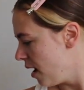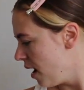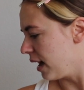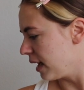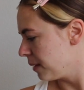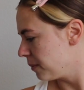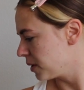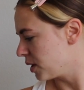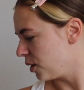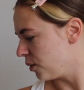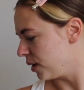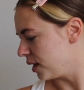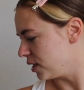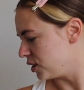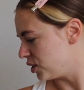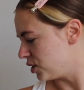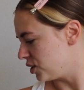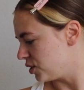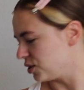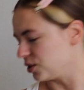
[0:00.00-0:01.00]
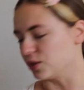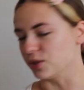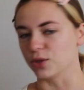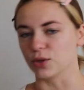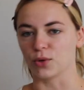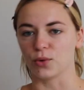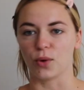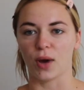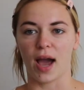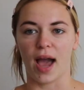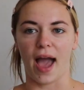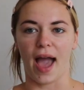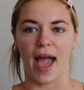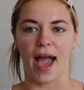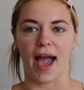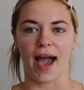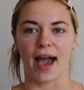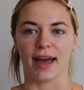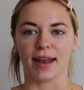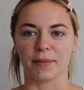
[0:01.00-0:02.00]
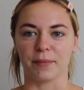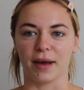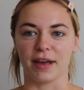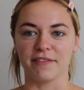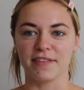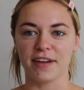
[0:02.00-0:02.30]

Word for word: I am going to add my